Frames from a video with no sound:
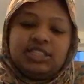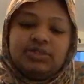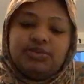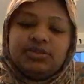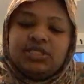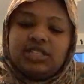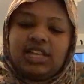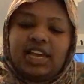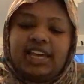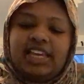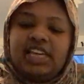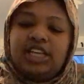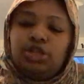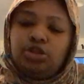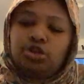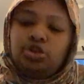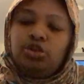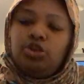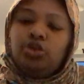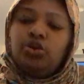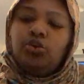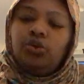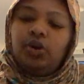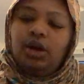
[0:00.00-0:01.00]
It was like he
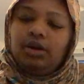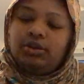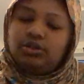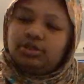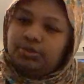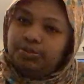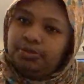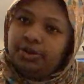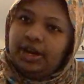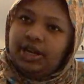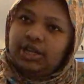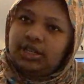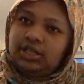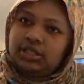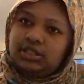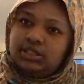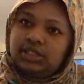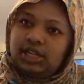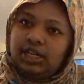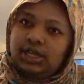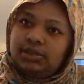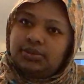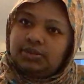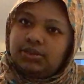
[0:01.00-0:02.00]
knew I was pregnant
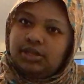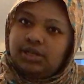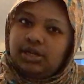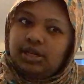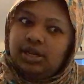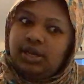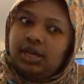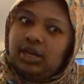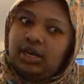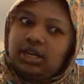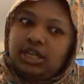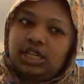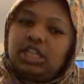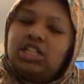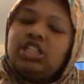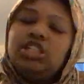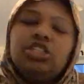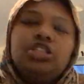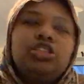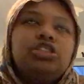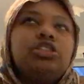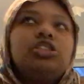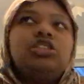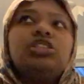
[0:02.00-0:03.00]
type shit. And he